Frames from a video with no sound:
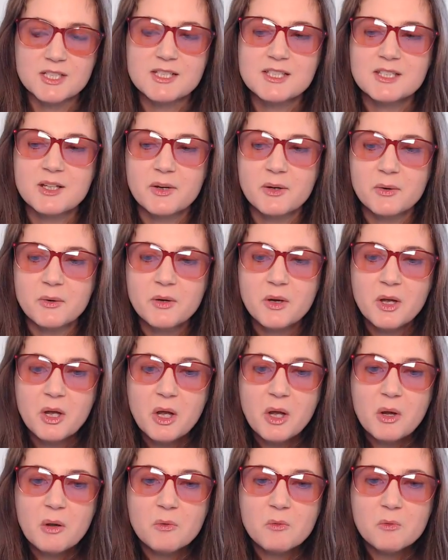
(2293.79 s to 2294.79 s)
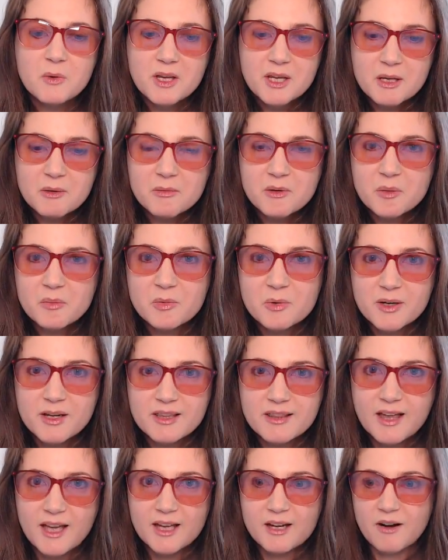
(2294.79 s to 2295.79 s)
So we will bring
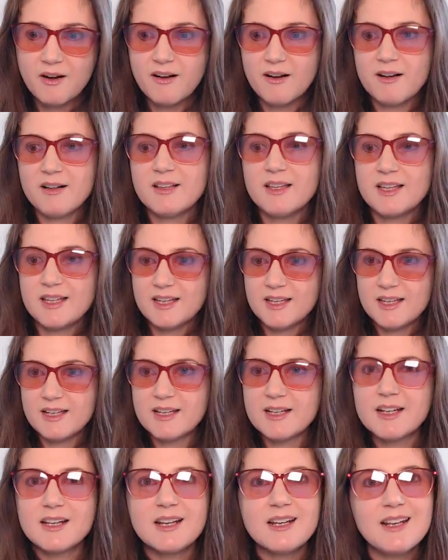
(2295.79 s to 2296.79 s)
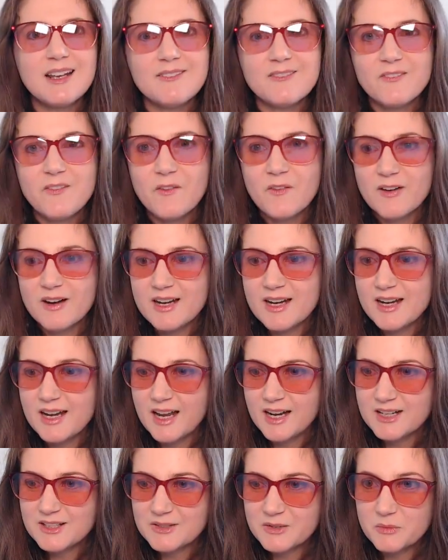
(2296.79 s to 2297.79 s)
that all in for
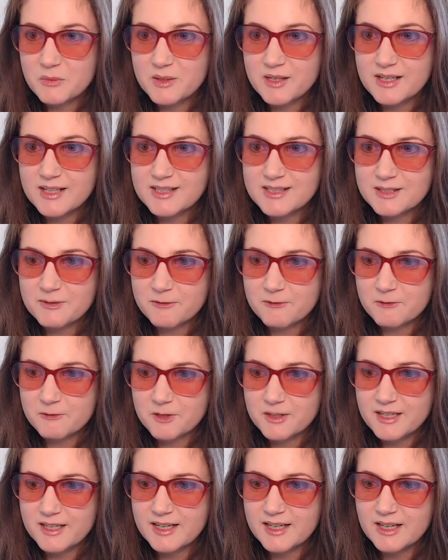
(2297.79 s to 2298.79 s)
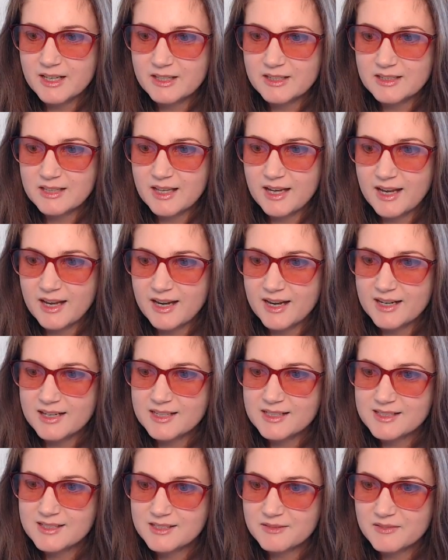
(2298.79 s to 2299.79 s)
next week's free class.